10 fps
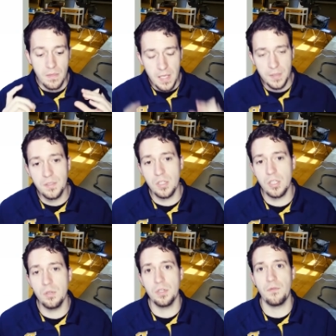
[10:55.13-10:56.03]
This is the
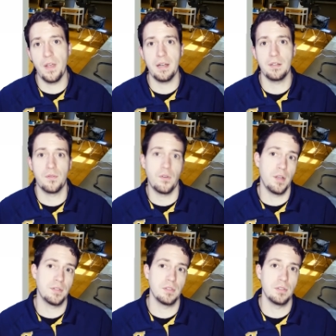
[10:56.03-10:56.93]
huge advantage for
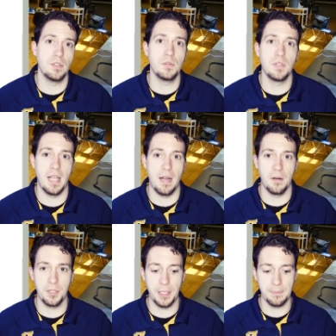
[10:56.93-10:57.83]
us using
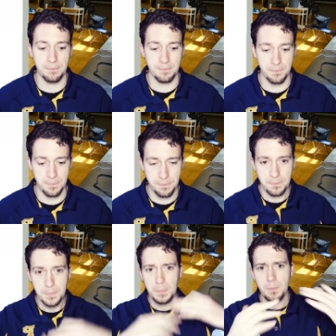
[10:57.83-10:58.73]
energy.
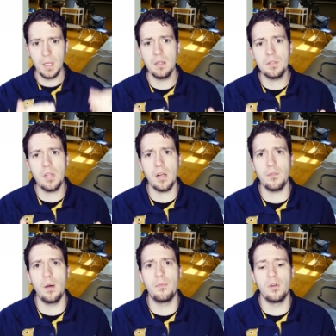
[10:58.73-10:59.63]
Let's talk
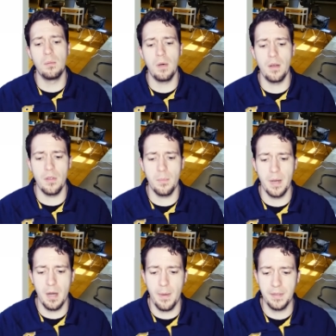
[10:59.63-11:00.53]
uh, for another
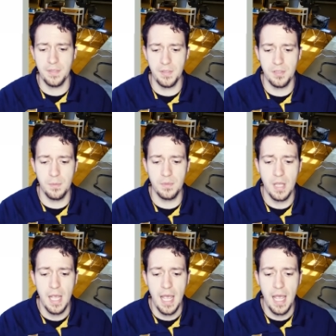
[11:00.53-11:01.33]
minute about systems,